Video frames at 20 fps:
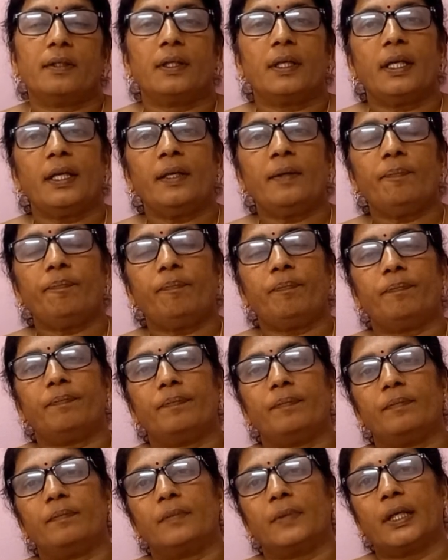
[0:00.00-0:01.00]
In
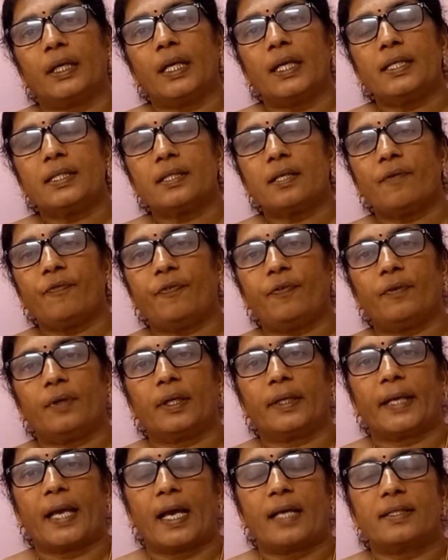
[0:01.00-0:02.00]
case of
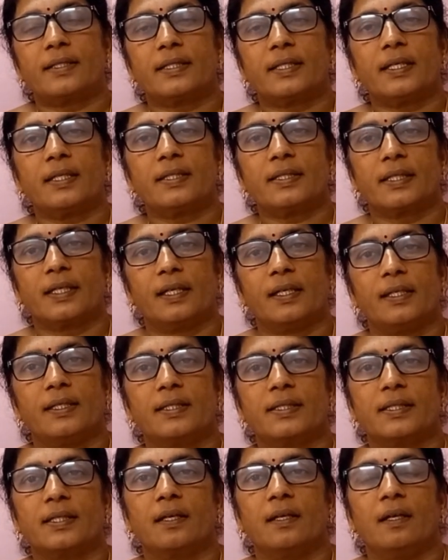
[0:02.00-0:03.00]
cancer
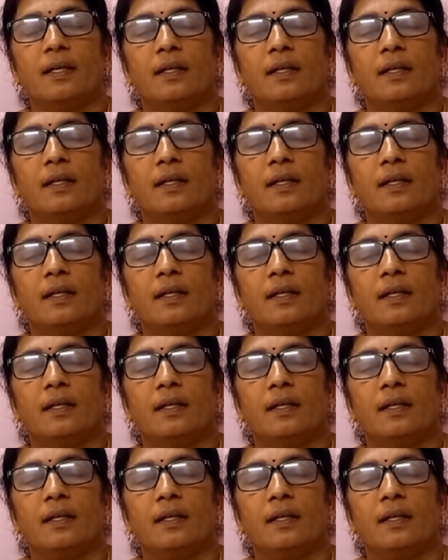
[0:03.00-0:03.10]
cells,